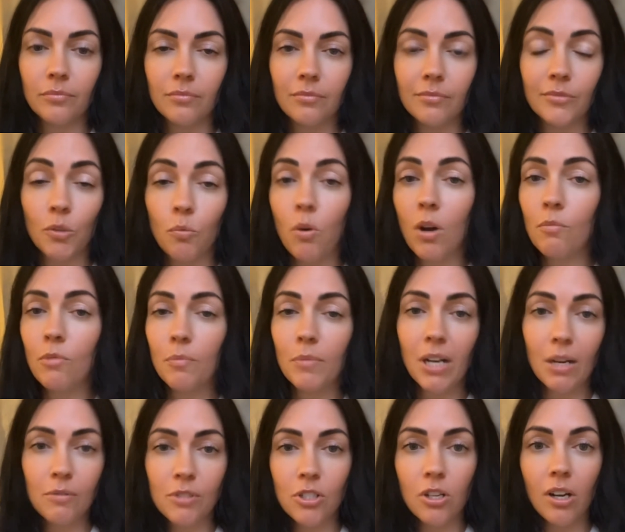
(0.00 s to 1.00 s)
The one woman I
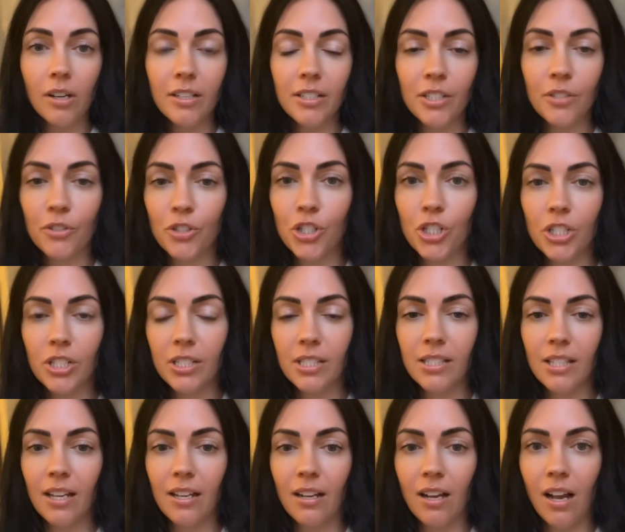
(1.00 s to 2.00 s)
was talking to, she just
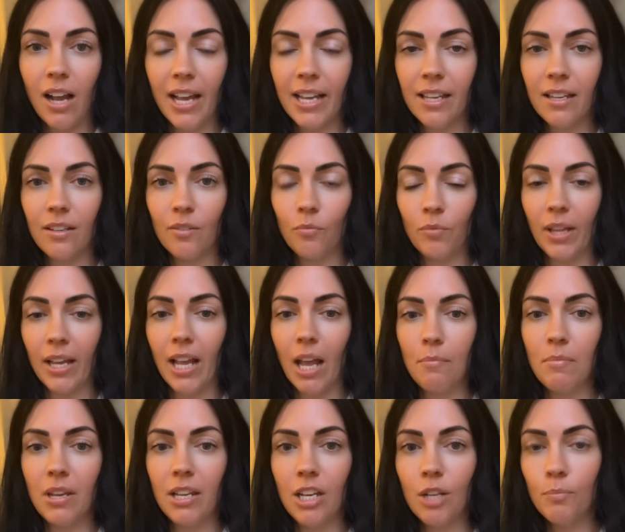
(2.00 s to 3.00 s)
said, I'm
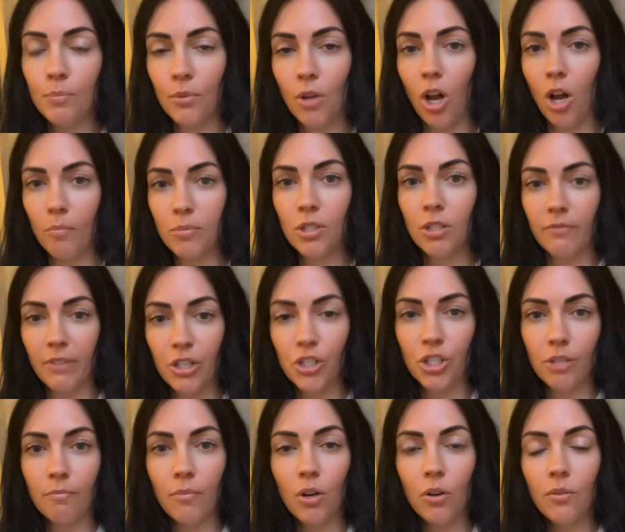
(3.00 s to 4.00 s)
in an
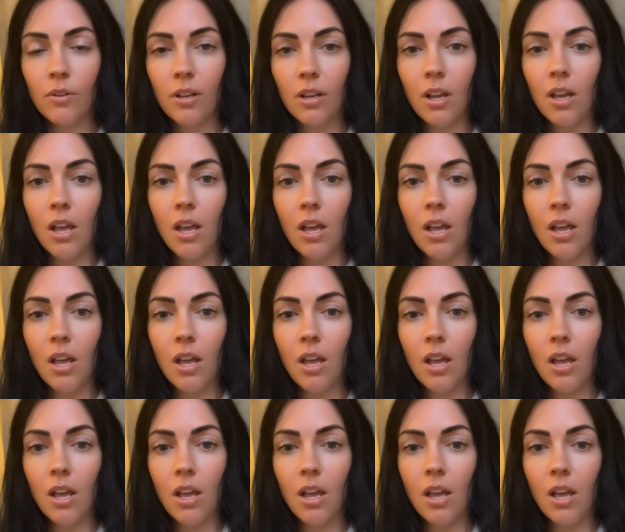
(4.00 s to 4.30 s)
observation mode,